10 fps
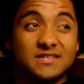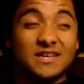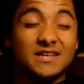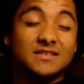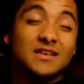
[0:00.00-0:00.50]

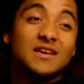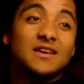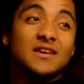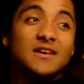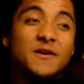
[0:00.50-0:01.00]
States.
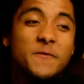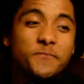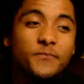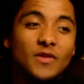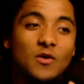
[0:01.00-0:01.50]

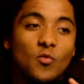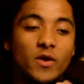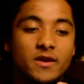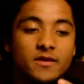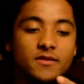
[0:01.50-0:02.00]

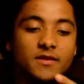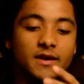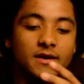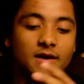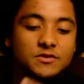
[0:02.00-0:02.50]
When
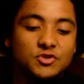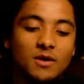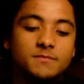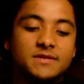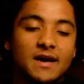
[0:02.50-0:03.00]
they are
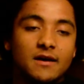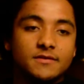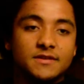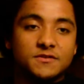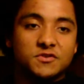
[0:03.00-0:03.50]
chopped down
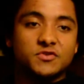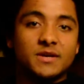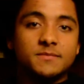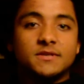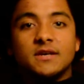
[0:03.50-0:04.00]
and
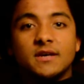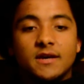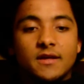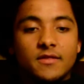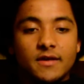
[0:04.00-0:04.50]
stripped,
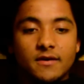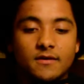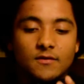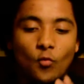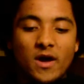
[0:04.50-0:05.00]
the
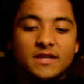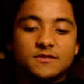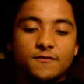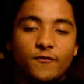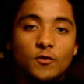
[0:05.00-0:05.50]
waste
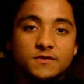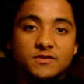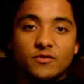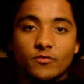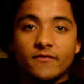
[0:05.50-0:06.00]
falls into
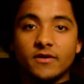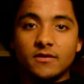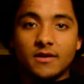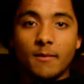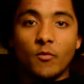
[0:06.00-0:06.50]
the river,
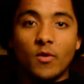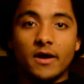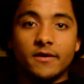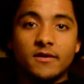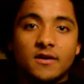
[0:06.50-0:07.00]
number
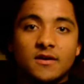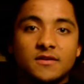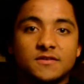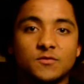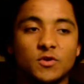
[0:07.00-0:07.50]
one,
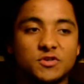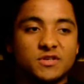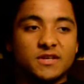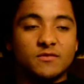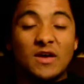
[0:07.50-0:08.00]
which
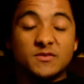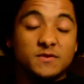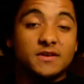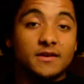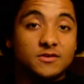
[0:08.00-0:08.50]
can, as we
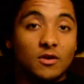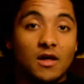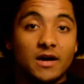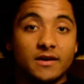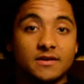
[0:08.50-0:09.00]
see in
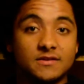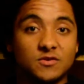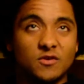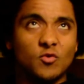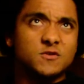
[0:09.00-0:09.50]
Talaga
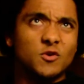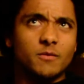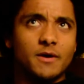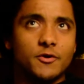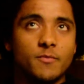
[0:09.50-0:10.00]
or
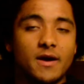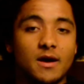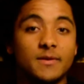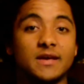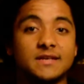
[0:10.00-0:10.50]
Tokomaru Bay
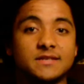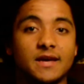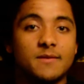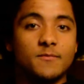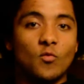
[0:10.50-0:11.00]
up at East
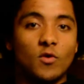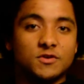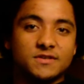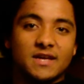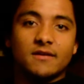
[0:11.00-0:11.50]
Cape,
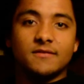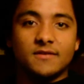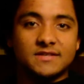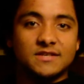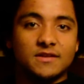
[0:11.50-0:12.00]
washes out
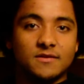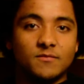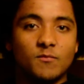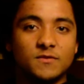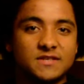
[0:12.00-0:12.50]
into the
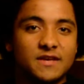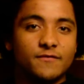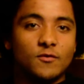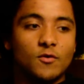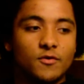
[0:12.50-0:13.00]

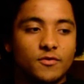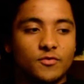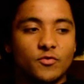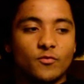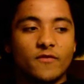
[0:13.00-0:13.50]
seafloor
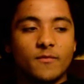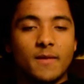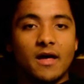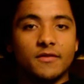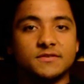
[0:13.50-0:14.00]
through the river
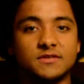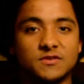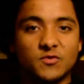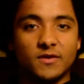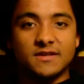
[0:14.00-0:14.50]
mouths,
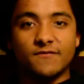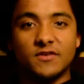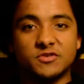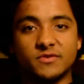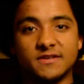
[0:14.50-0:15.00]
destroys our
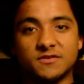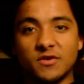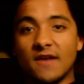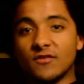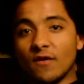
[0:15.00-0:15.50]
fisheries, so you
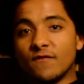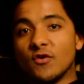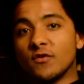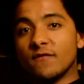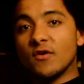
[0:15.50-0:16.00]
have to go
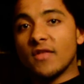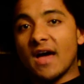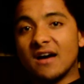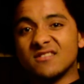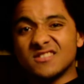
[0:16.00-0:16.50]
further and further
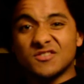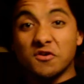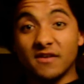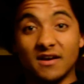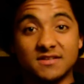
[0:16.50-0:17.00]
out, and surf
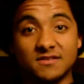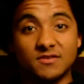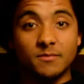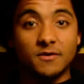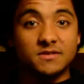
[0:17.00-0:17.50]
casting's not
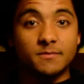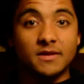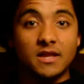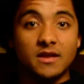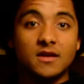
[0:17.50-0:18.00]
a
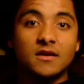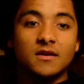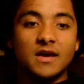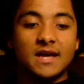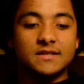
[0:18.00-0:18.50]
possibility.
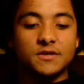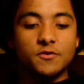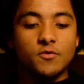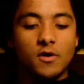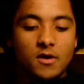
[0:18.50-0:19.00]
And
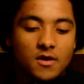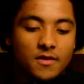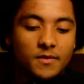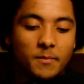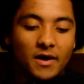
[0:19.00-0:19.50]
two,
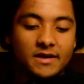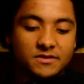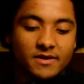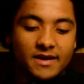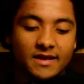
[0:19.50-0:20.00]
the Pinus
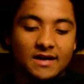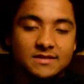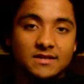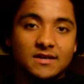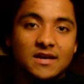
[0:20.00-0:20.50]

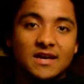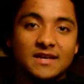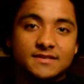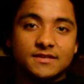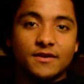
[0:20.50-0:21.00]
Radiata
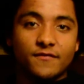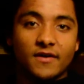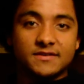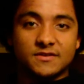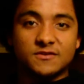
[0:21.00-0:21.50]

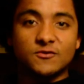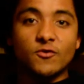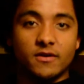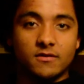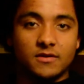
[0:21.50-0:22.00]
acidifies the
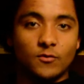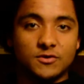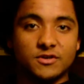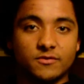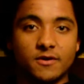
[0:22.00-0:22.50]
soil in which
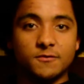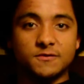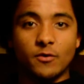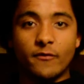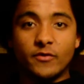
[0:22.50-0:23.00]
it grows.
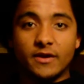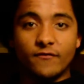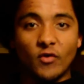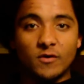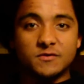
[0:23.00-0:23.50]
So if you get a
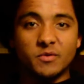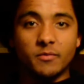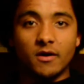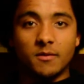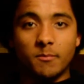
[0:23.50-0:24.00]
forestry
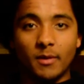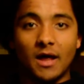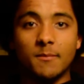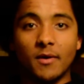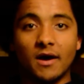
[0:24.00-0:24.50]
block,
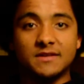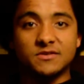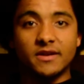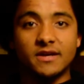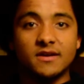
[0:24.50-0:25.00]
plant pines
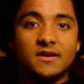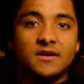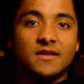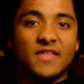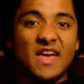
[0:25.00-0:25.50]
on it,
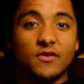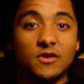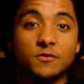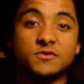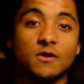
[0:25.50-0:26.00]
they have a
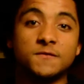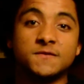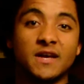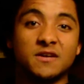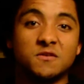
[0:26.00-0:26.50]
huge growth
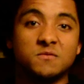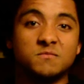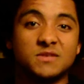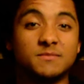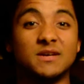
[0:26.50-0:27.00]
cycle,
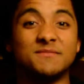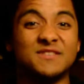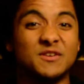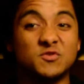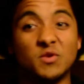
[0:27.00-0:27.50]
sometimes
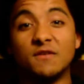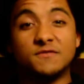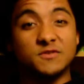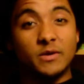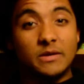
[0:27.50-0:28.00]
they're 12
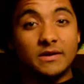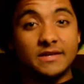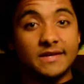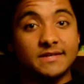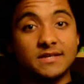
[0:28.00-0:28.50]
to 21
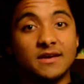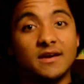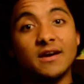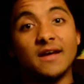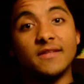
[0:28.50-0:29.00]
years,
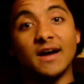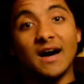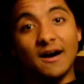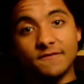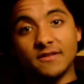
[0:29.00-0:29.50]
and then
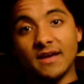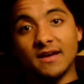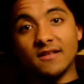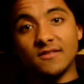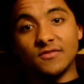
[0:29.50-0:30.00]
after
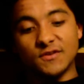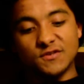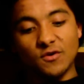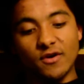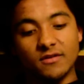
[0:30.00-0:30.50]
that, the
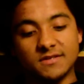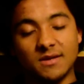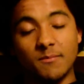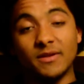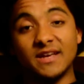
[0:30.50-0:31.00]
soil is
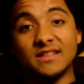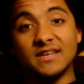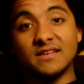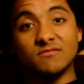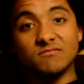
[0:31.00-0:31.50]

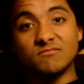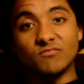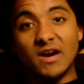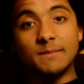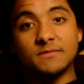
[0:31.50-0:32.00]
completely
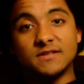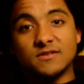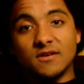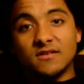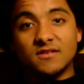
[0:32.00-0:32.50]
raped. It's
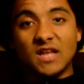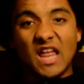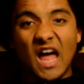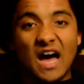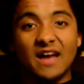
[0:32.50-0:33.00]
got
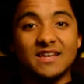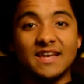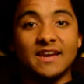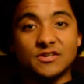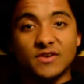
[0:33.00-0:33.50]
hardly
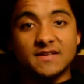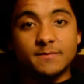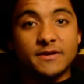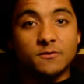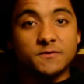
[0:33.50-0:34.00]
any trace
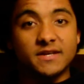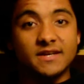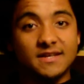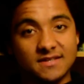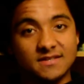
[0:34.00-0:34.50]
minerals in it,
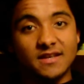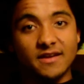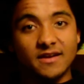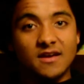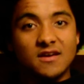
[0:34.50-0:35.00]
it's
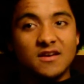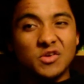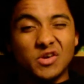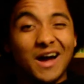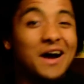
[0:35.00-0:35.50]
acidic. You
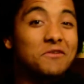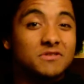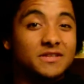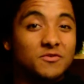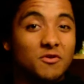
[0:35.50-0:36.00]
can't
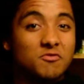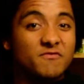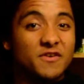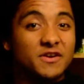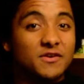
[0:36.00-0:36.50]
really grow
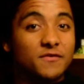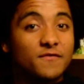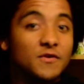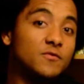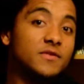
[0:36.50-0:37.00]
very good
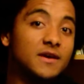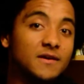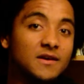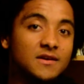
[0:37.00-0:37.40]
food there.